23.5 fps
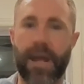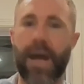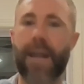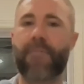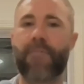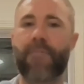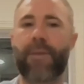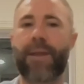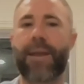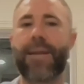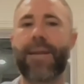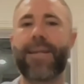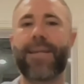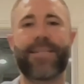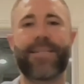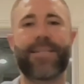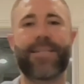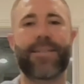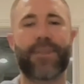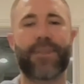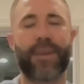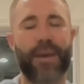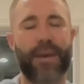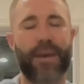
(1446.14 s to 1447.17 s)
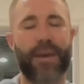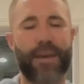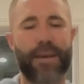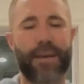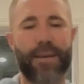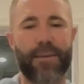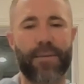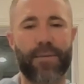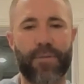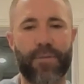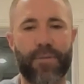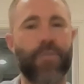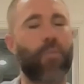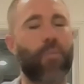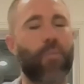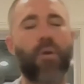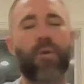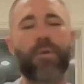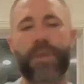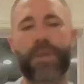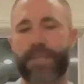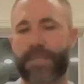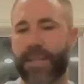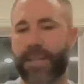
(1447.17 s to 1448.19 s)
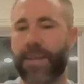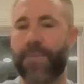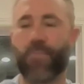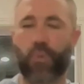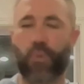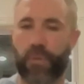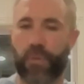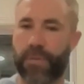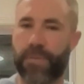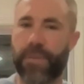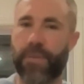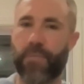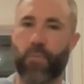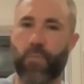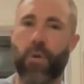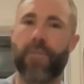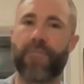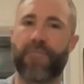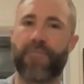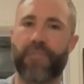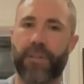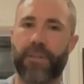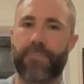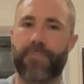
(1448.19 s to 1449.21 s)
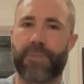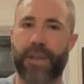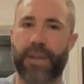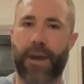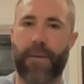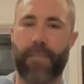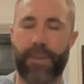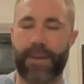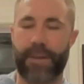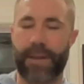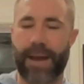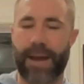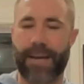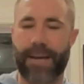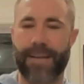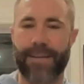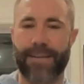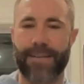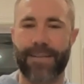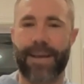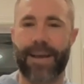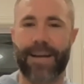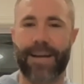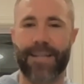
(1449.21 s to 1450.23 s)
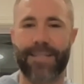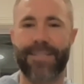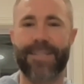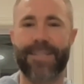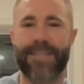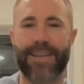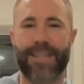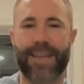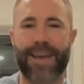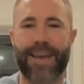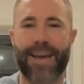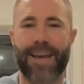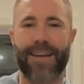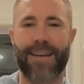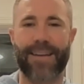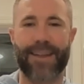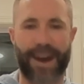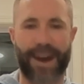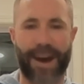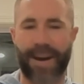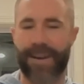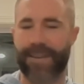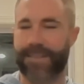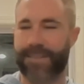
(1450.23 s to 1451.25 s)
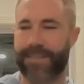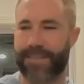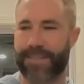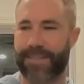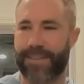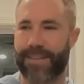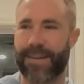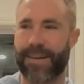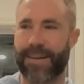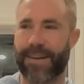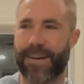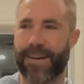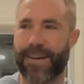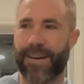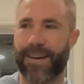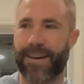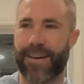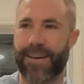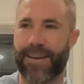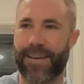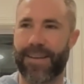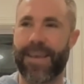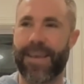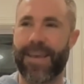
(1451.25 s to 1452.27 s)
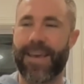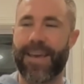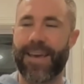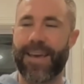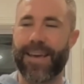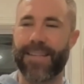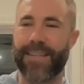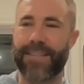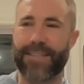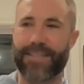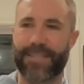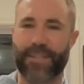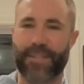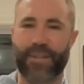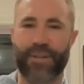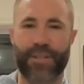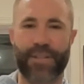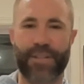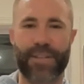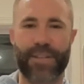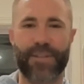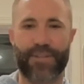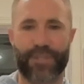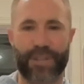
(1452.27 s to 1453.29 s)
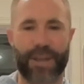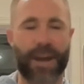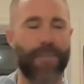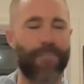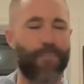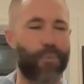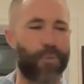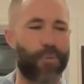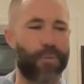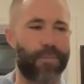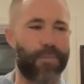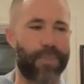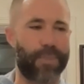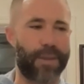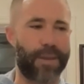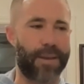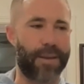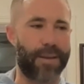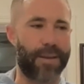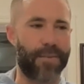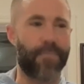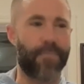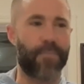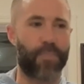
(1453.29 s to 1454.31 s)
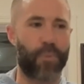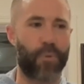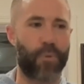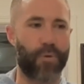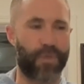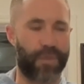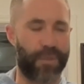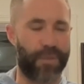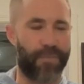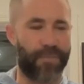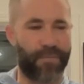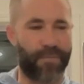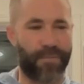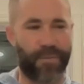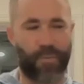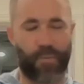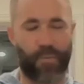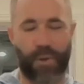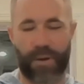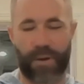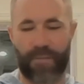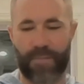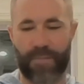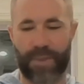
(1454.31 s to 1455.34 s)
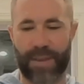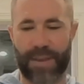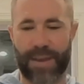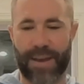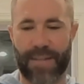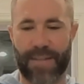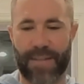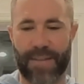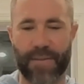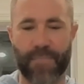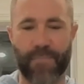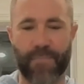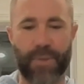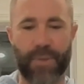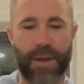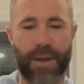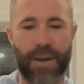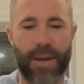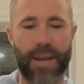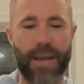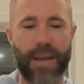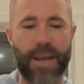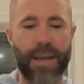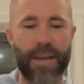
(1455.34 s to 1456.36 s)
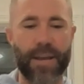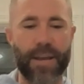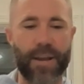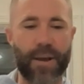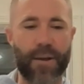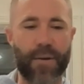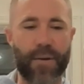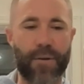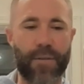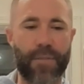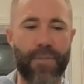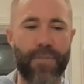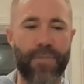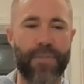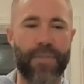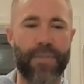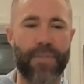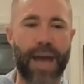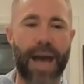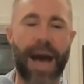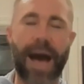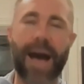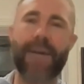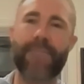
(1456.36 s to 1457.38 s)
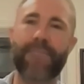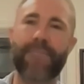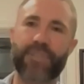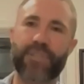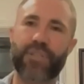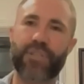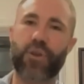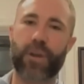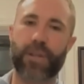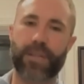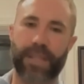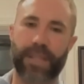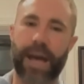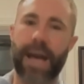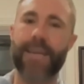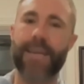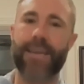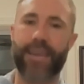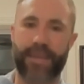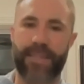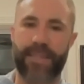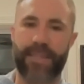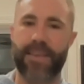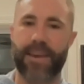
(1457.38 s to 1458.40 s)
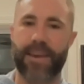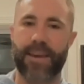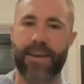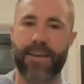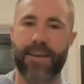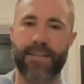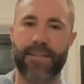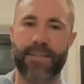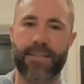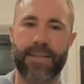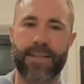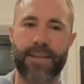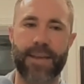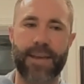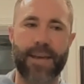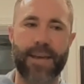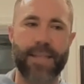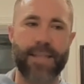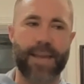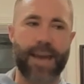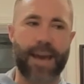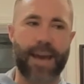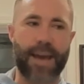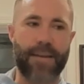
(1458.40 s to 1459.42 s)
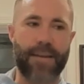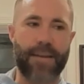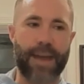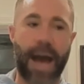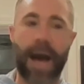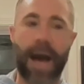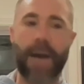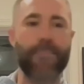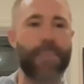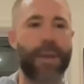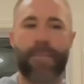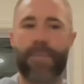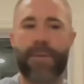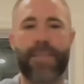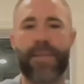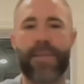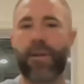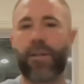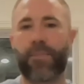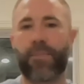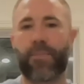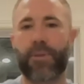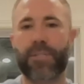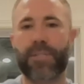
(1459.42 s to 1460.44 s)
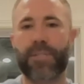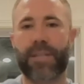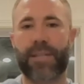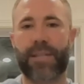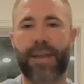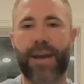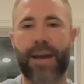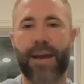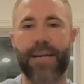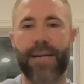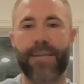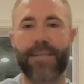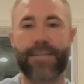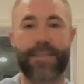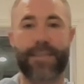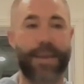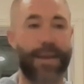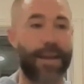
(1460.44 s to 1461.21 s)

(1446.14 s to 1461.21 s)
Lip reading: Not everybody needs to, the world doesn't need more than one Philip Chapman. I can say that honestly. It's a good thing there's not more than the one of me out there. But I've started liking things that I may be the only person that likes,